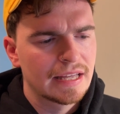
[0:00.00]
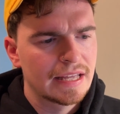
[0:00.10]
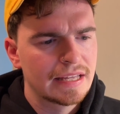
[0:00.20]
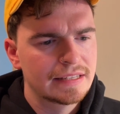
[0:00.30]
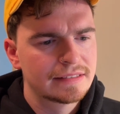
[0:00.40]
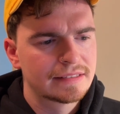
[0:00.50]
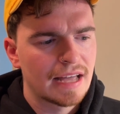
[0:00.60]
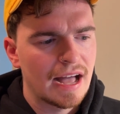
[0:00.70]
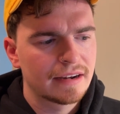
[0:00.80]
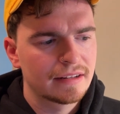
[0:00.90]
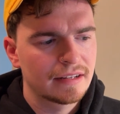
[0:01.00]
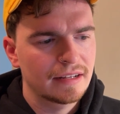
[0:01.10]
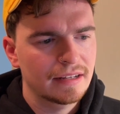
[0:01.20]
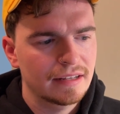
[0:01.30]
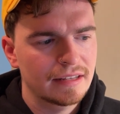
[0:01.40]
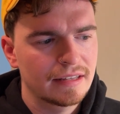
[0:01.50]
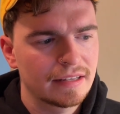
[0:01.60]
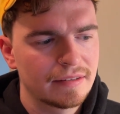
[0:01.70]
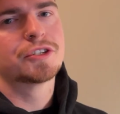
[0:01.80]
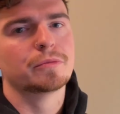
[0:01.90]
is that in my
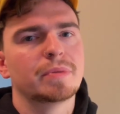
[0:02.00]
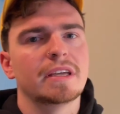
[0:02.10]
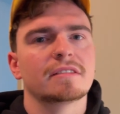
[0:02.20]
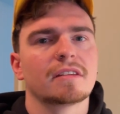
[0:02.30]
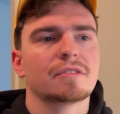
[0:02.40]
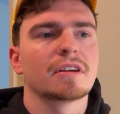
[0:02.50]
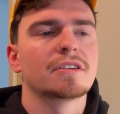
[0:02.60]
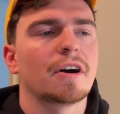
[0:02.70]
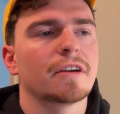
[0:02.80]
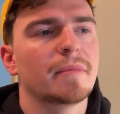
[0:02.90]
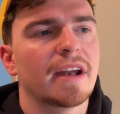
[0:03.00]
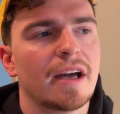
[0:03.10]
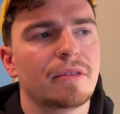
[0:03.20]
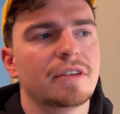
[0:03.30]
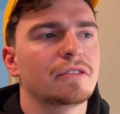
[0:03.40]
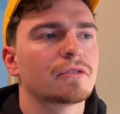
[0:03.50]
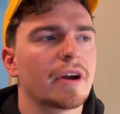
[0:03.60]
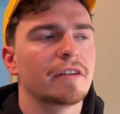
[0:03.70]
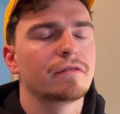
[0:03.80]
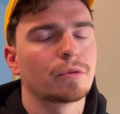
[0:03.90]
initial piece, I was kind of talking about how this is
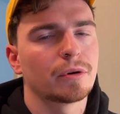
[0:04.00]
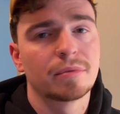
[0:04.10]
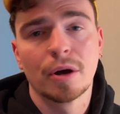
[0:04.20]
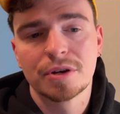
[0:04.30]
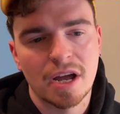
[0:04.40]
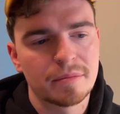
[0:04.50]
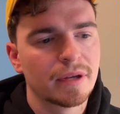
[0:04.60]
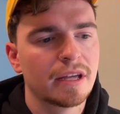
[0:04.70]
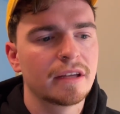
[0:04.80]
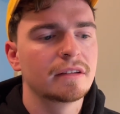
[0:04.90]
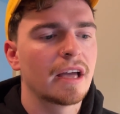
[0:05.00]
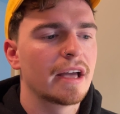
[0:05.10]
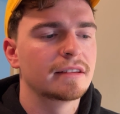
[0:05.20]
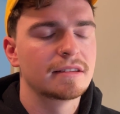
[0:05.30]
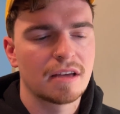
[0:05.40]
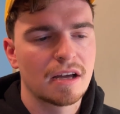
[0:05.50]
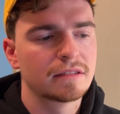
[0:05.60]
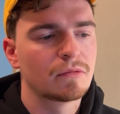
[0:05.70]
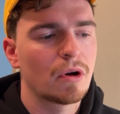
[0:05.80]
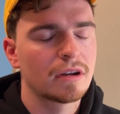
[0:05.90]
great for prototyping, uh, designs
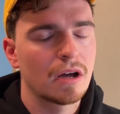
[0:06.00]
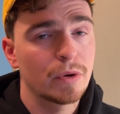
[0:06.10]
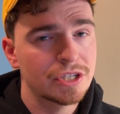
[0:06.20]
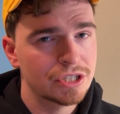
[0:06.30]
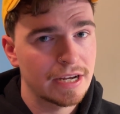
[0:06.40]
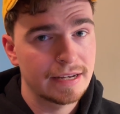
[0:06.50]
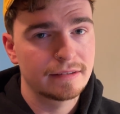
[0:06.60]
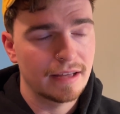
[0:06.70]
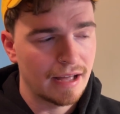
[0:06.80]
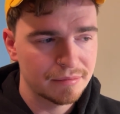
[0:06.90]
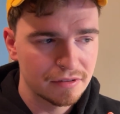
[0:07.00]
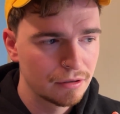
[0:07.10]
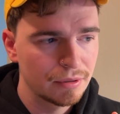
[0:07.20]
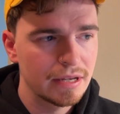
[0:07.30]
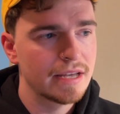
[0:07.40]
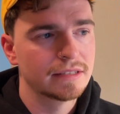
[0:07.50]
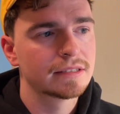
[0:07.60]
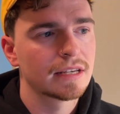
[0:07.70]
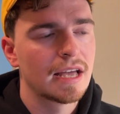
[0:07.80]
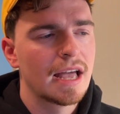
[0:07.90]
and whatnot, which it absolutely
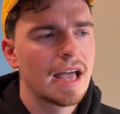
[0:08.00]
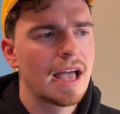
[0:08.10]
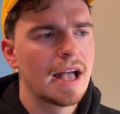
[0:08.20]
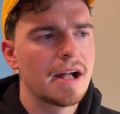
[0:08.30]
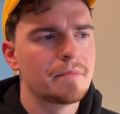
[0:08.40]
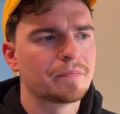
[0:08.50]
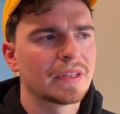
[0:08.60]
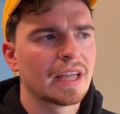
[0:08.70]
is, um,